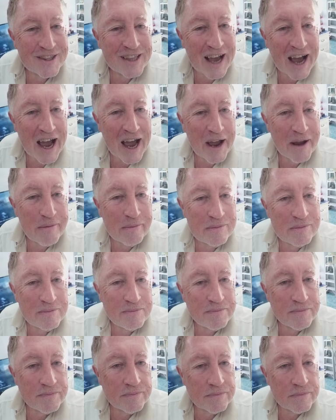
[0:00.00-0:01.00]

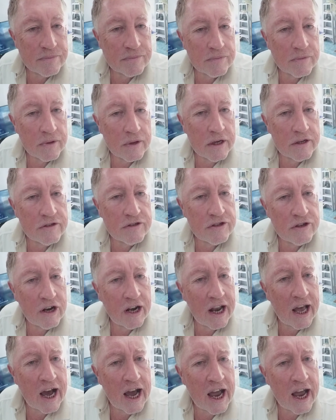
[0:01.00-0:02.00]
time and the
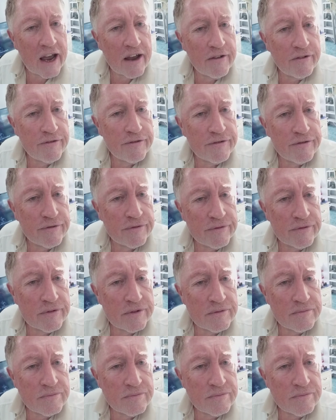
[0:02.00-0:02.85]
life,